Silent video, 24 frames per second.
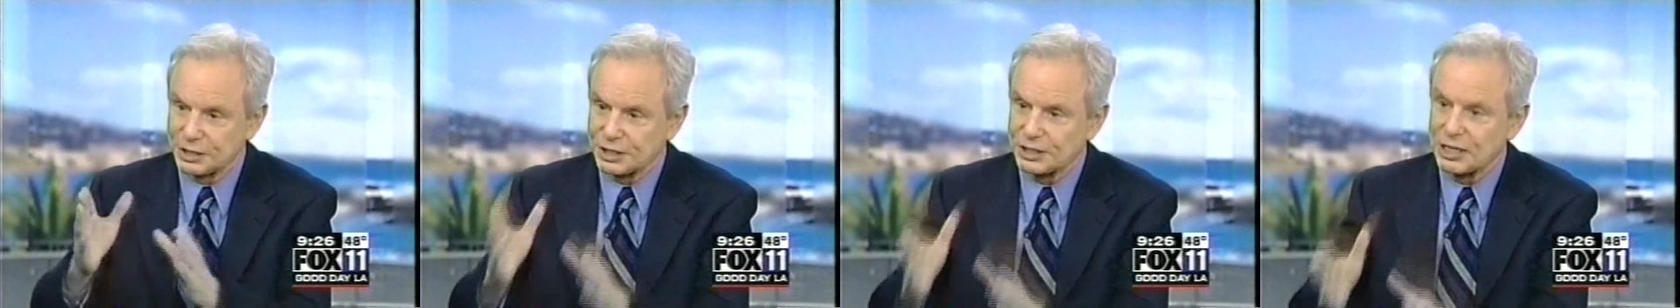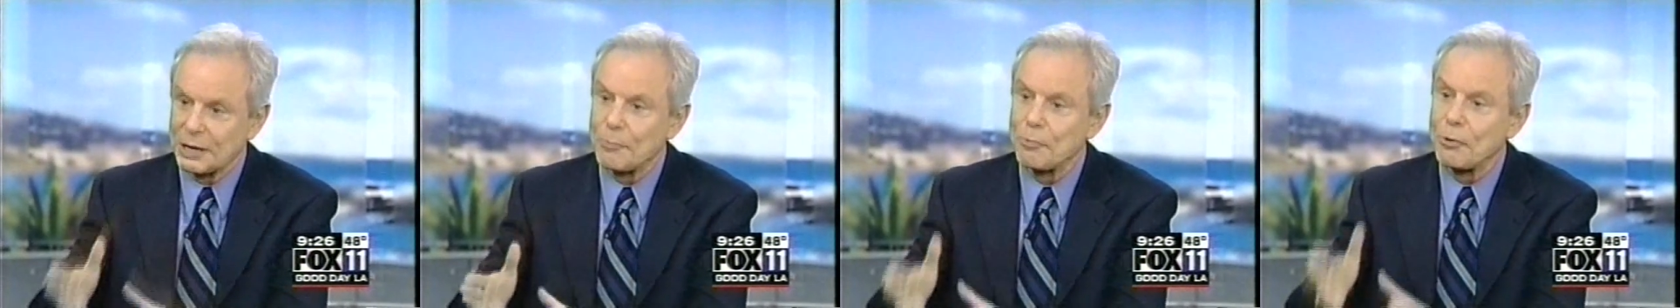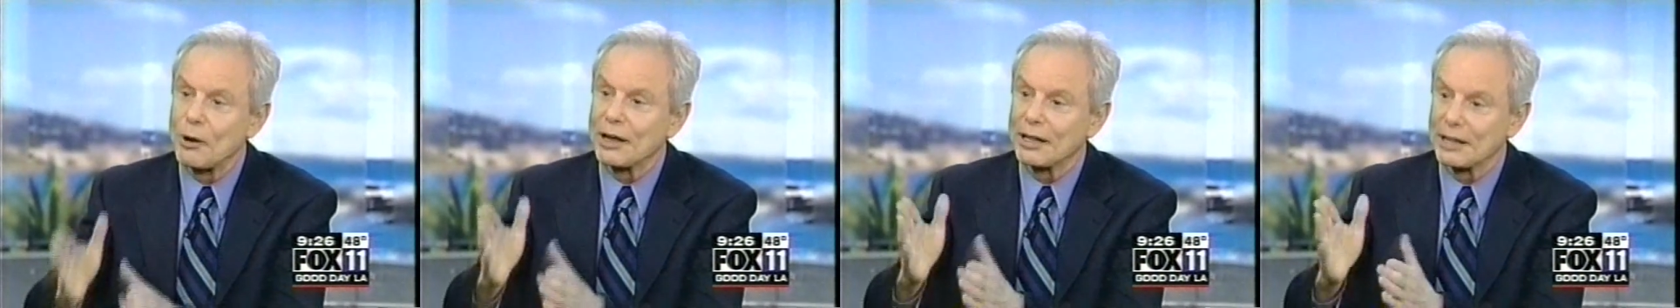
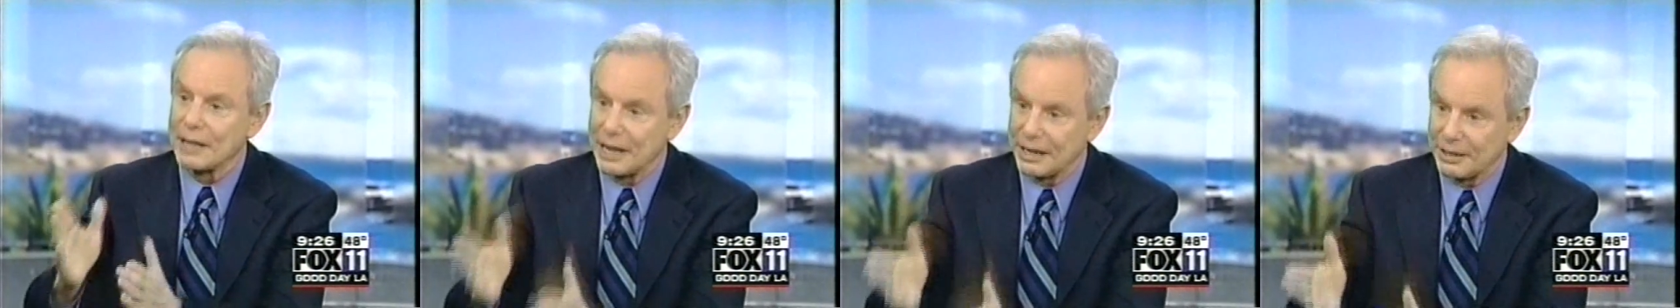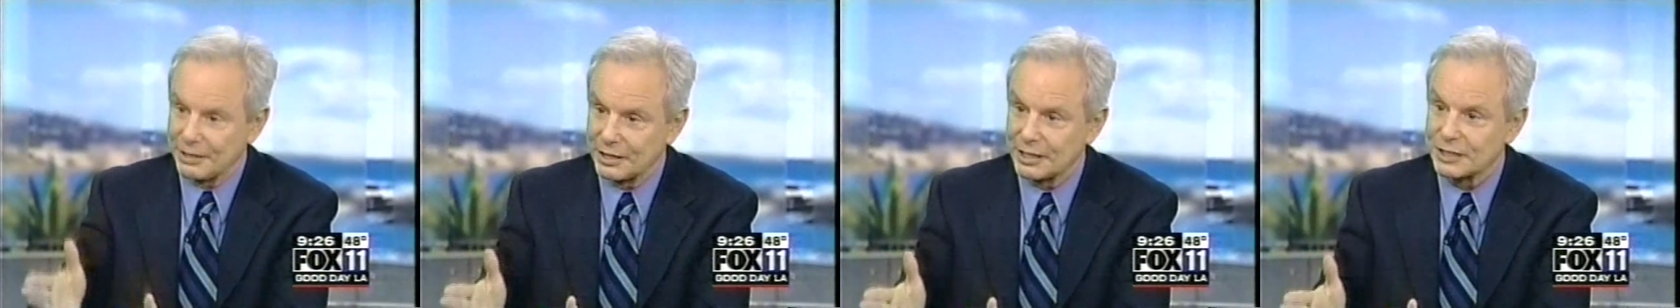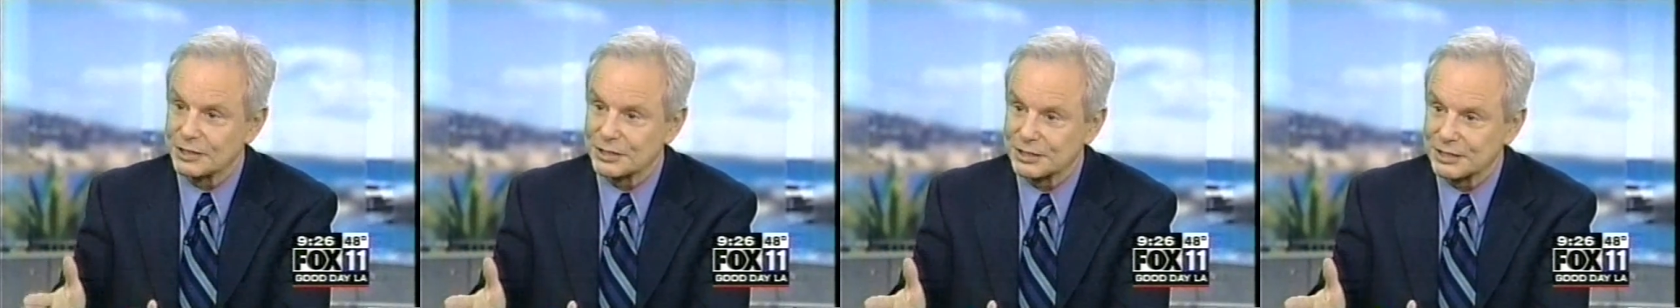some way
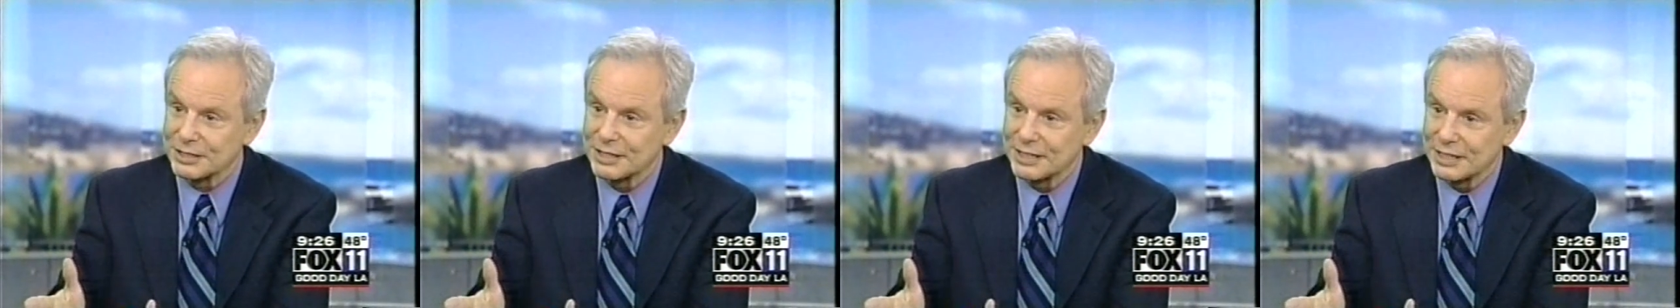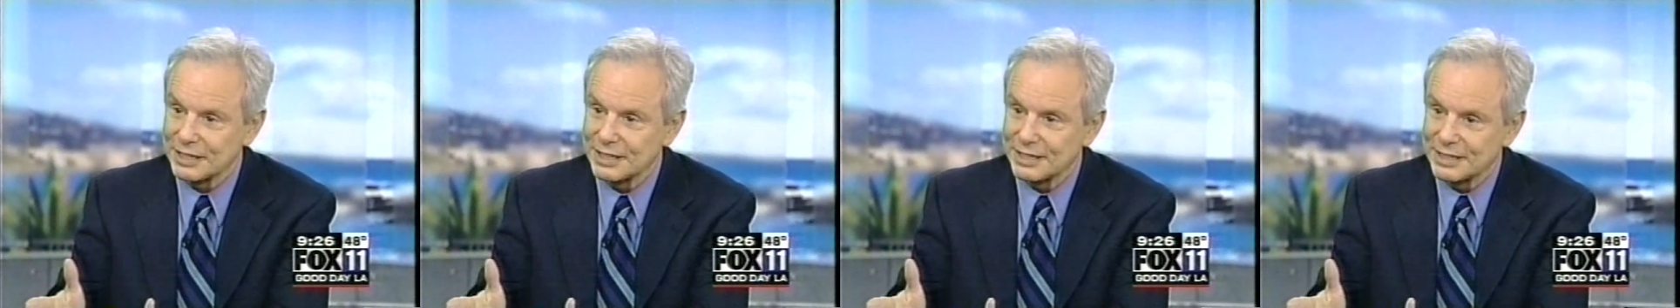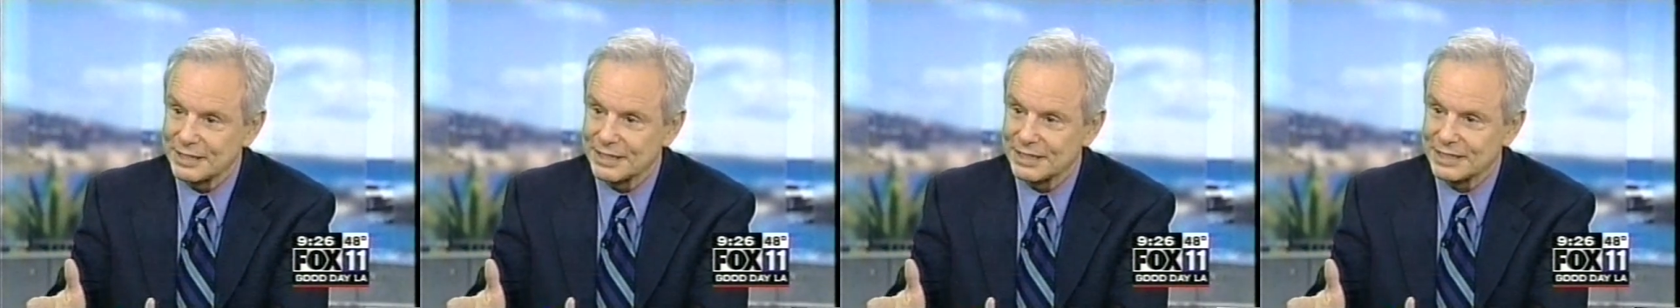like this.
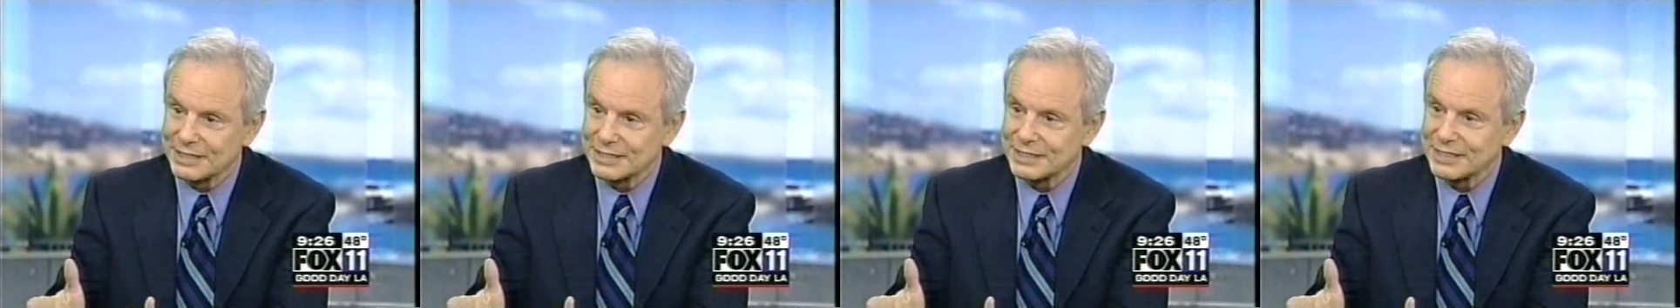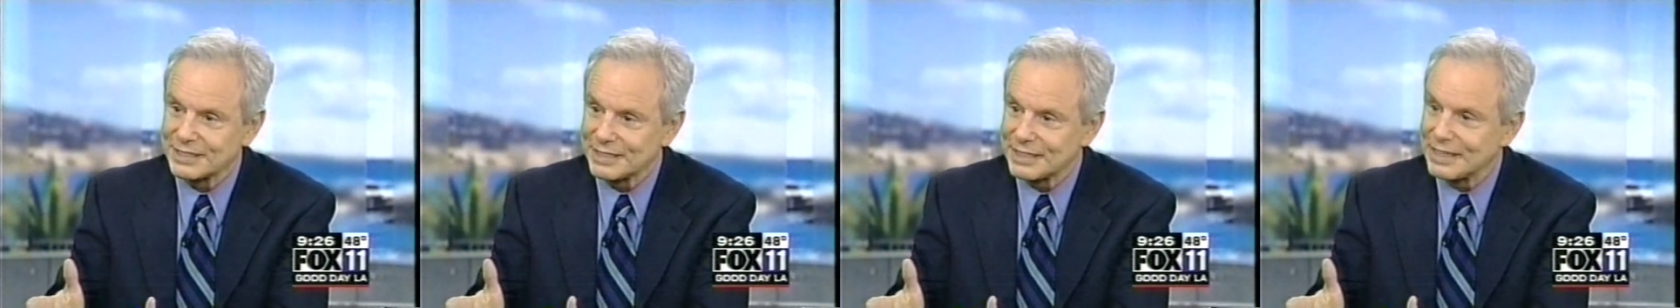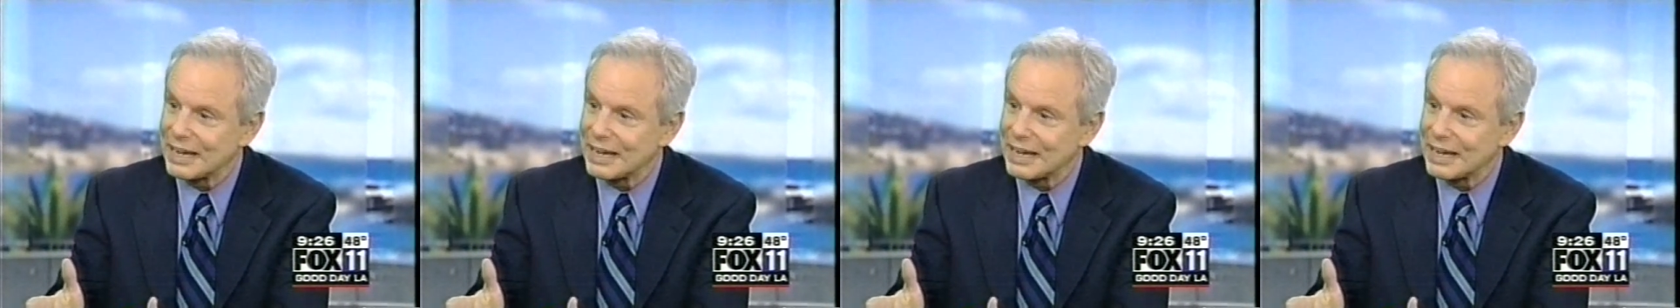Well, thank you.